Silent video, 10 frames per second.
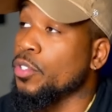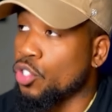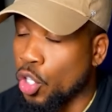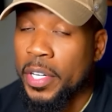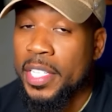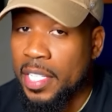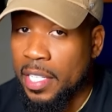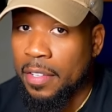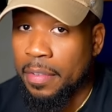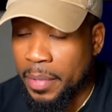The
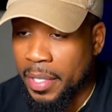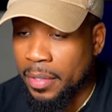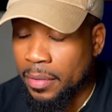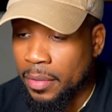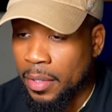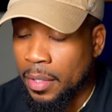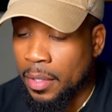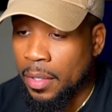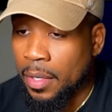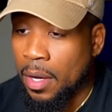majority of men
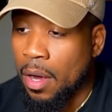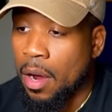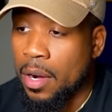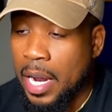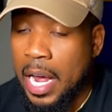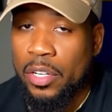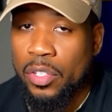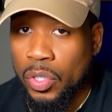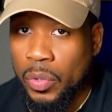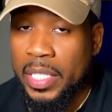are
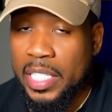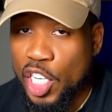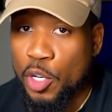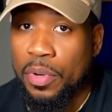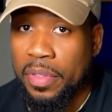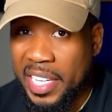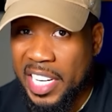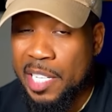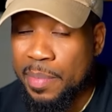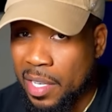not doing terrible
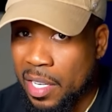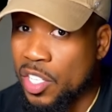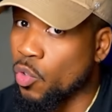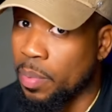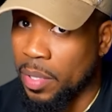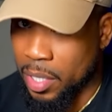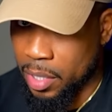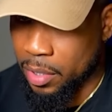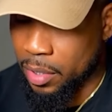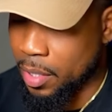things because of the
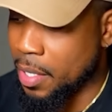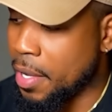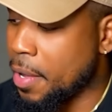repercussions.